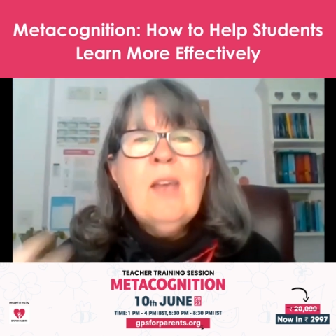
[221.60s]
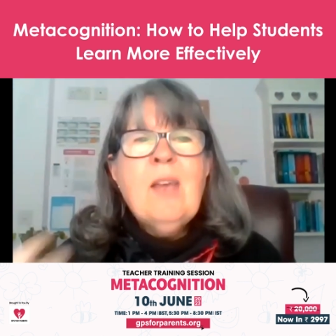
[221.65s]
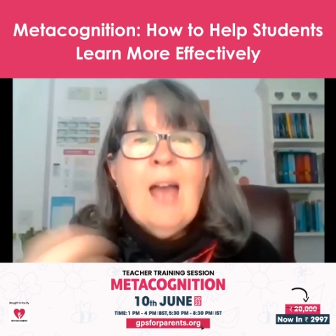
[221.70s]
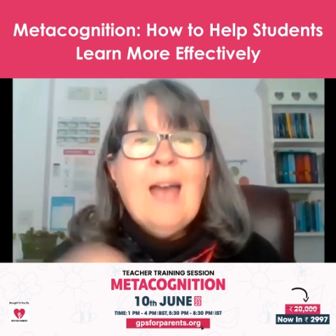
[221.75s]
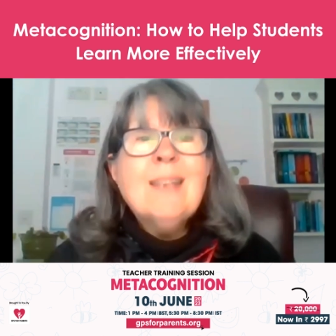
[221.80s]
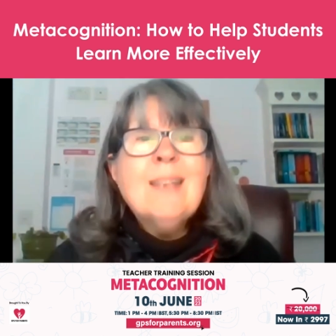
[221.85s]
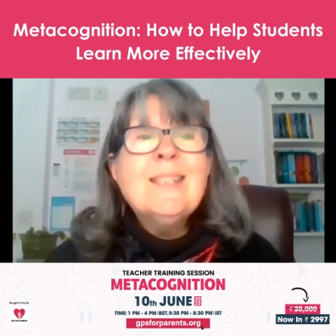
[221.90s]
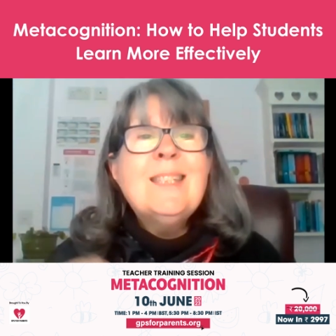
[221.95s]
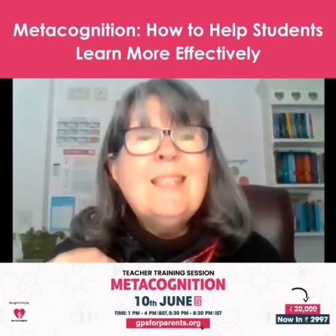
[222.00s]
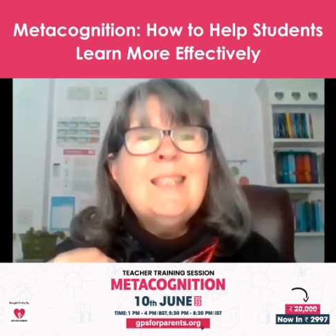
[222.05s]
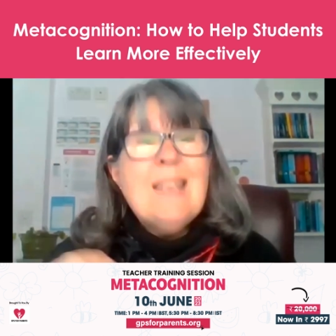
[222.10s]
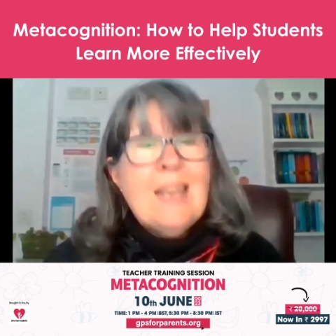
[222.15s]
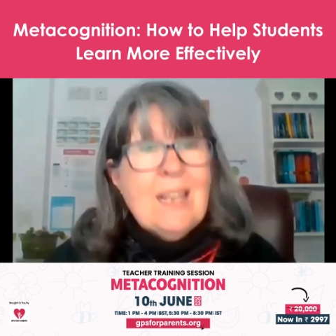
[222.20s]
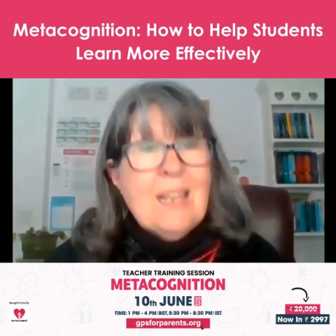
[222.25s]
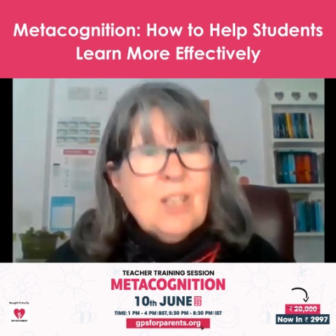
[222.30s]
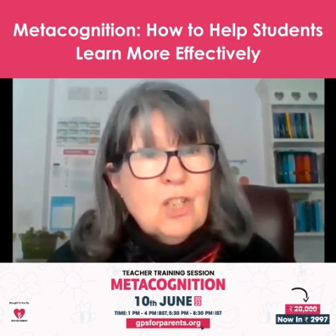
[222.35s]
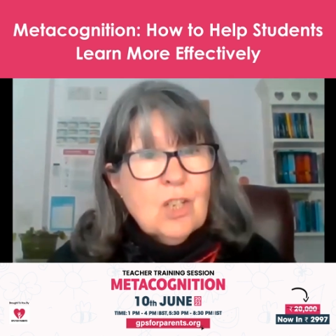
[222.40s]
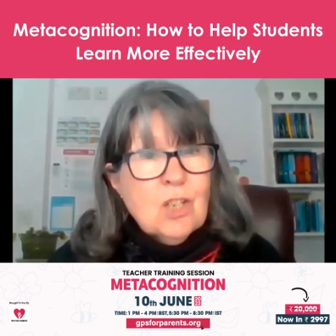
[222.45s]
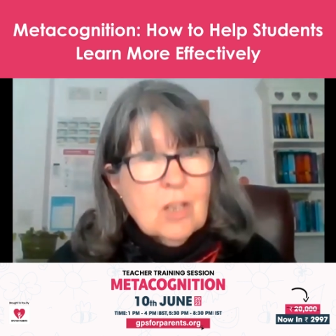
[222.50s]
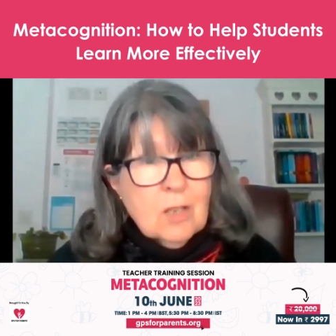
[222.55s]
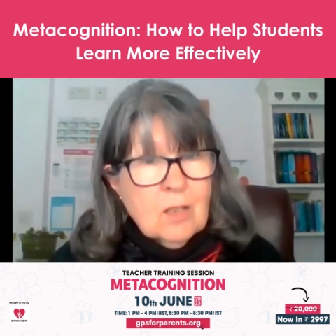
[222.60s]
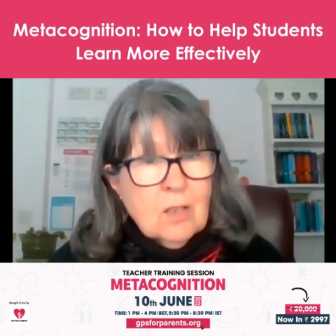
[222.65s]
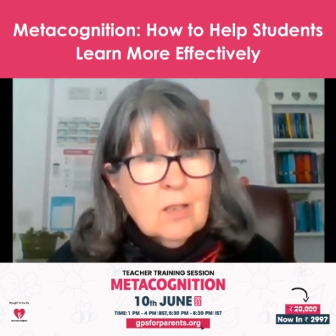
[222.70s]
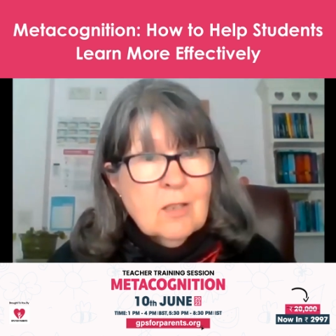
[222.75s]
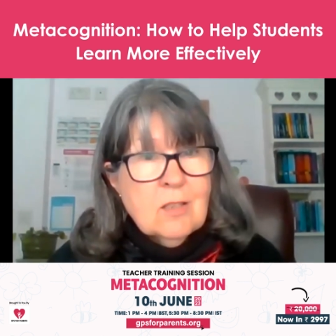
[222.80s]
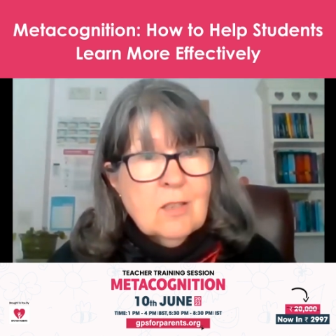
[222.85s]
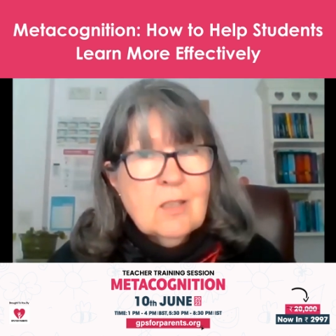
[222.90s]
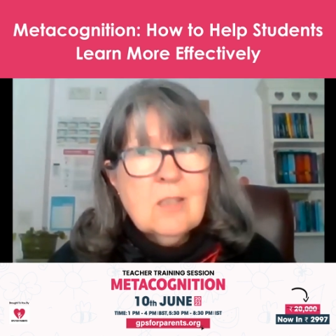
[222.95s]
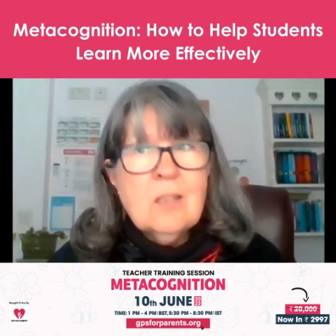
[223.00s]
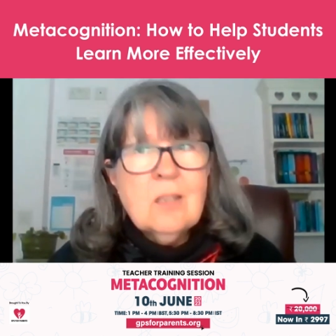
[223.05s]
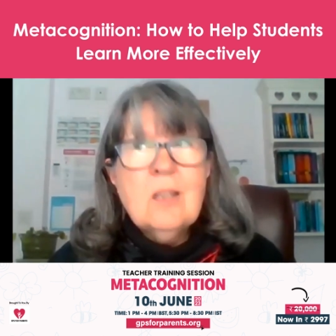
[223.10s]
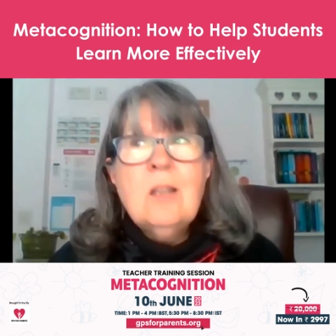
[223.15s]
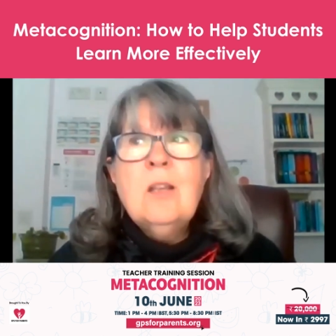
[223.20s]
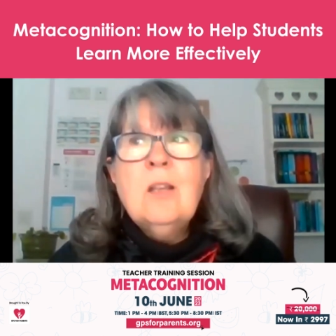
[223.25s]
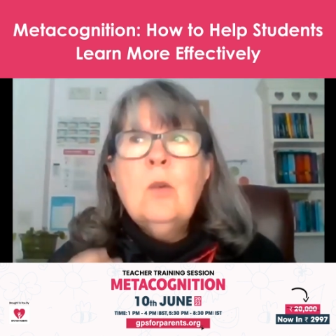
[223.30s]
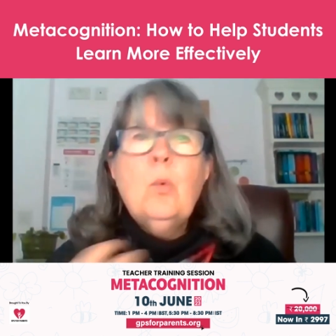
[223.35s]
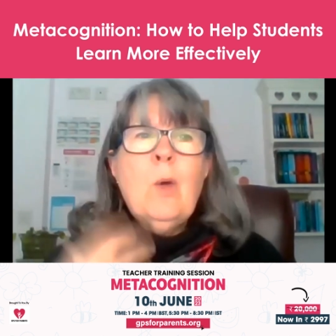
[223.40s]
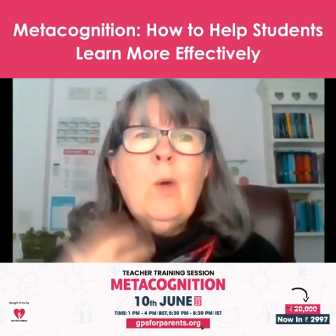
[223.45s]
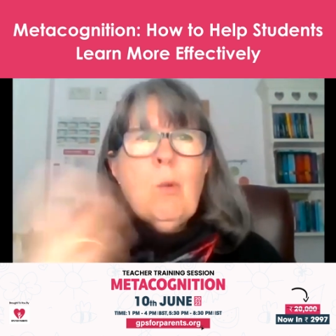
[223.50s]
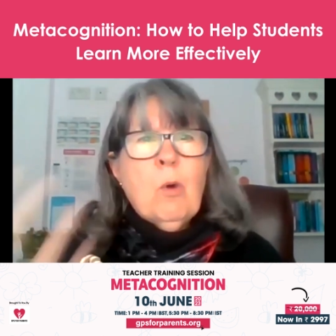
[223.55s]
As teachers,
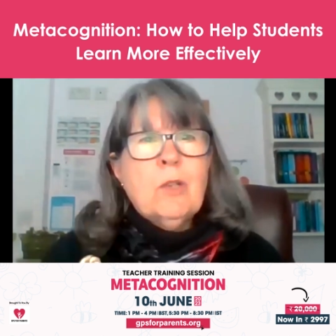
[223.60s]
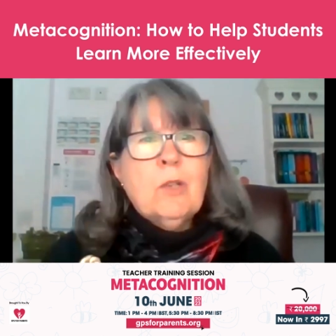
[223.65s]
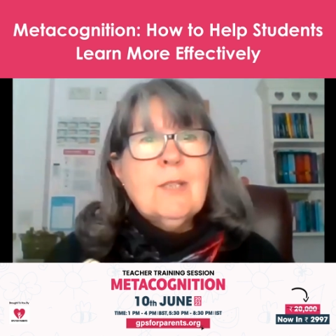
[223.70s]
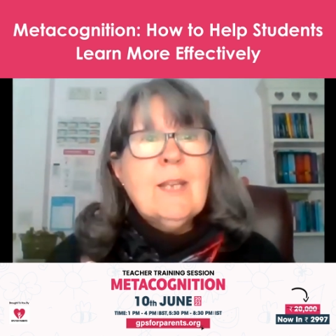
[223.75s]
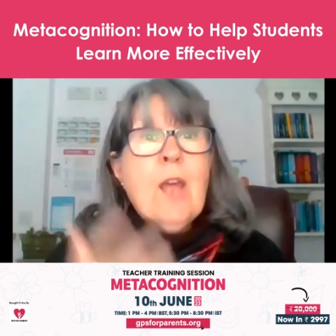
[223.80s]
we want